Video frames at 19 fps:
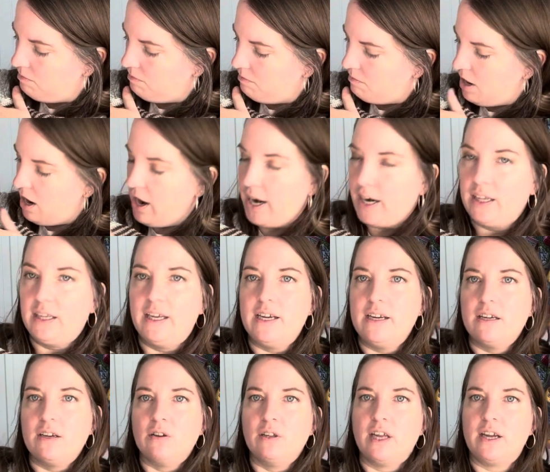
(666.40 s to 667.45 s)

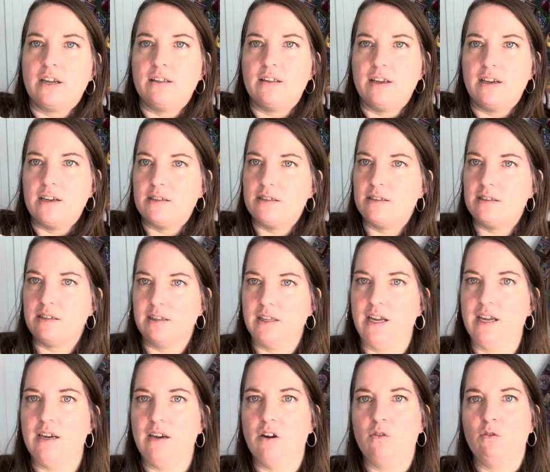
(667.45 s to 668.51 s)
eyelet like this, and
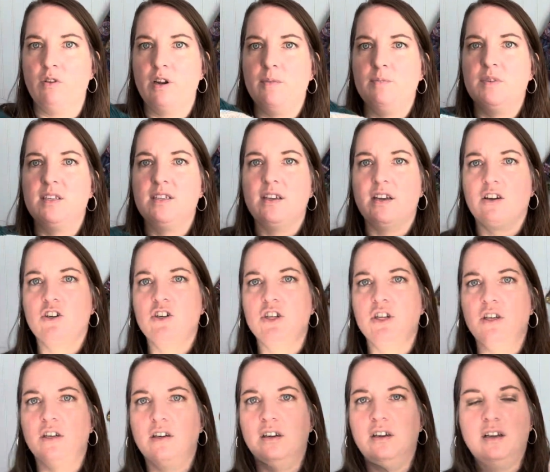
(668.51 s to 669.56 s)
then a rib
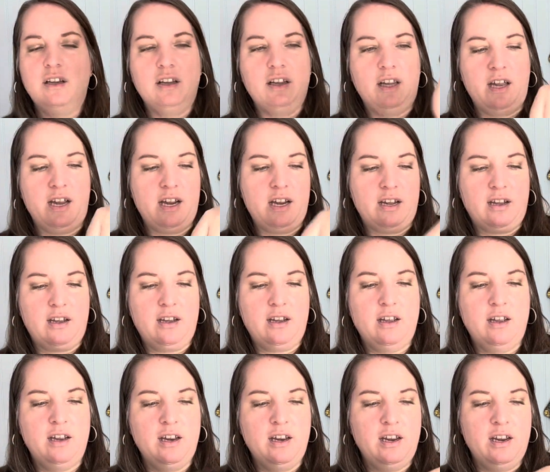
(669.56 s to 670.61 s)
section like
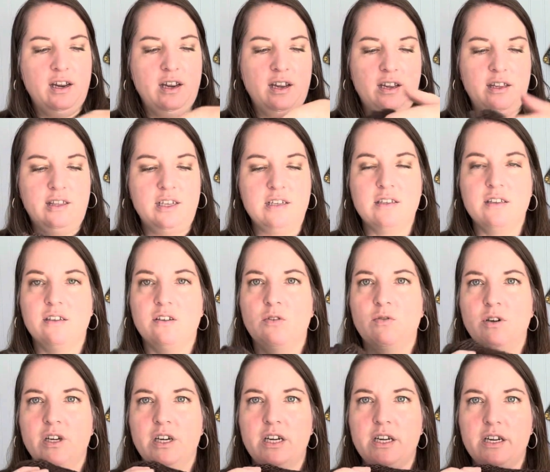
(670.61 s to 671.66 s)
this little
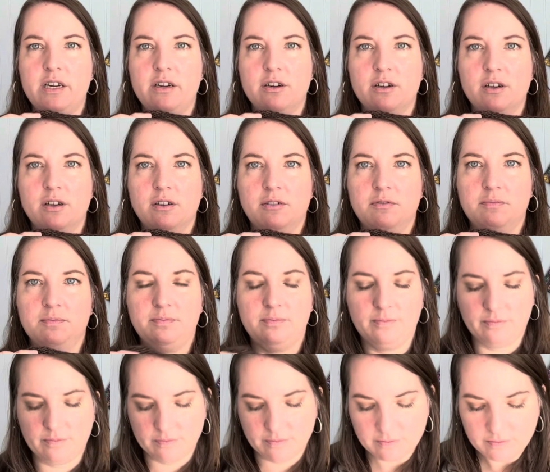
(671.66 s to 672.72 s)
one here.
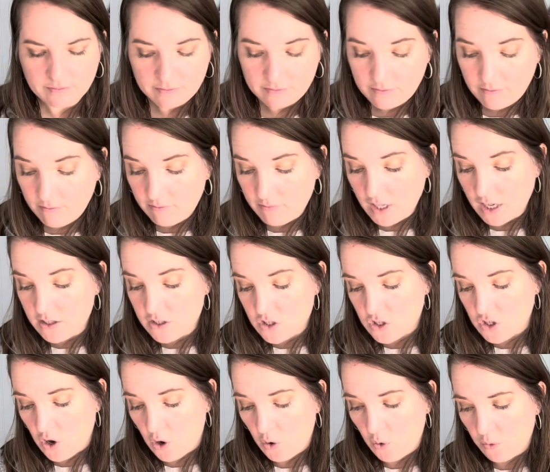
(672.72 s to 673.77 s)

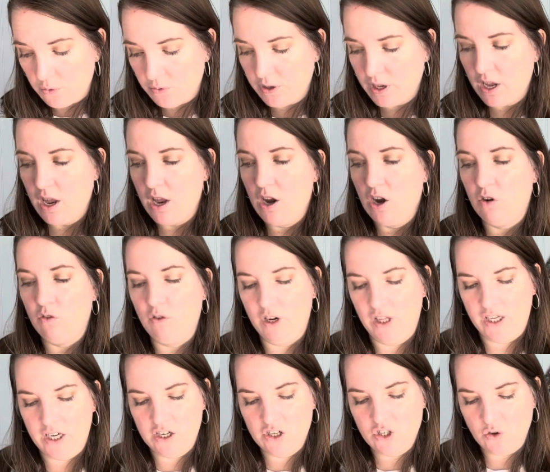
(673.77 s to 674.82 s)
So
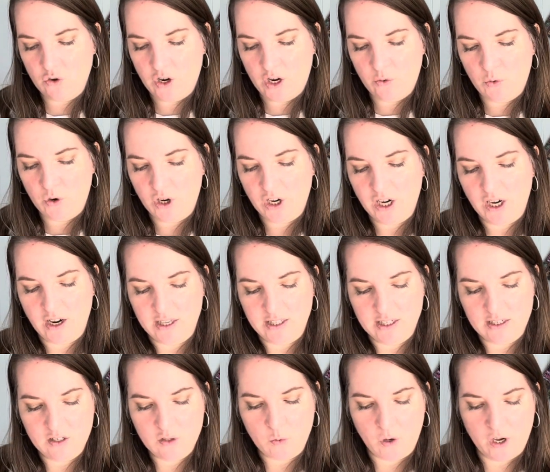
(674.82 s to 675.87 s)
really enjoying working on
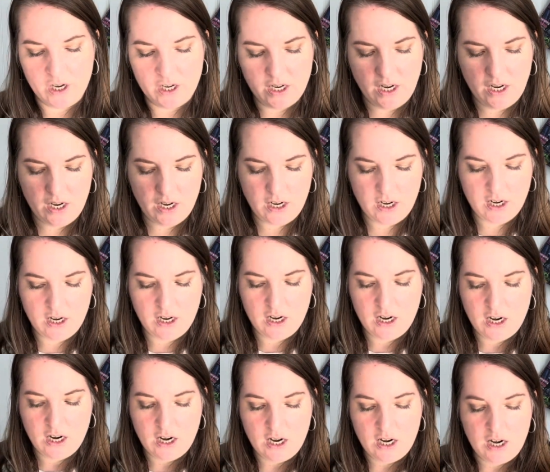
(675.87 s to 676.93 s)
this one.
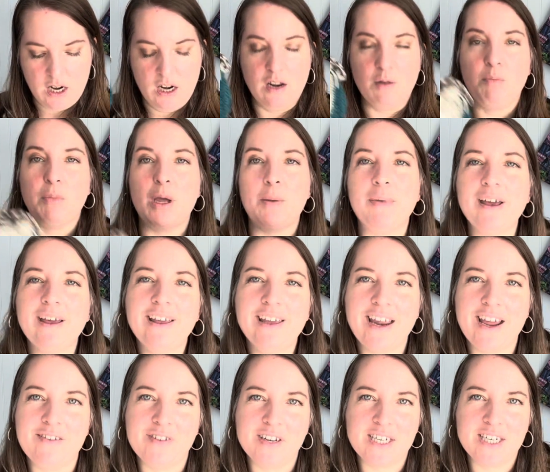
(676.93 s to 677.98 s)
Maybe I'll
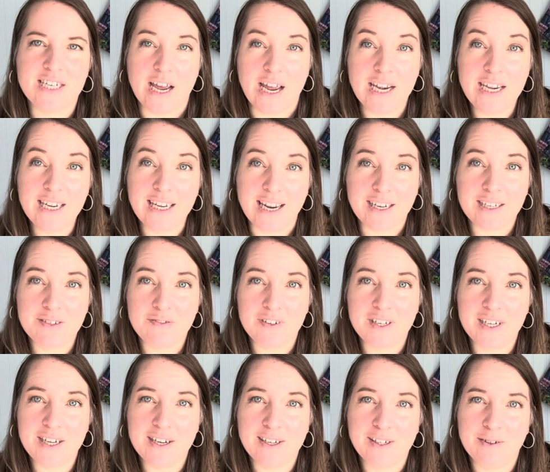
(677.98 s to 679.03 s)
have it done next
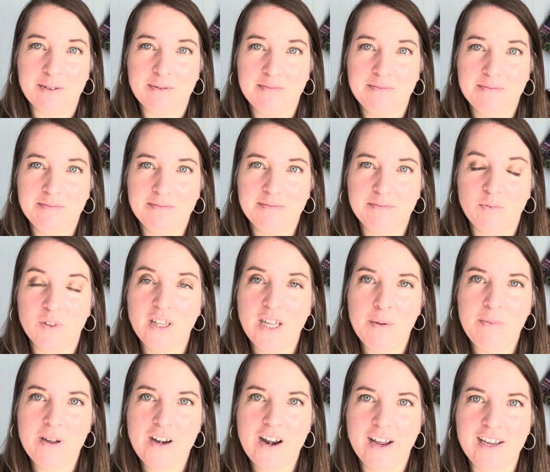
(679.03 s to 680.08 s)
video. Wouldn't that
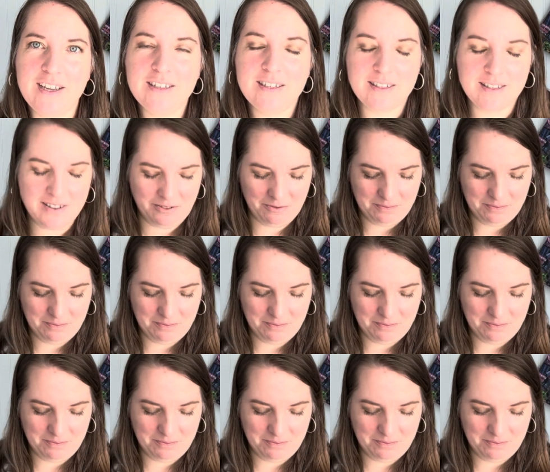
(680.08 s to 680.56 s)
be nice?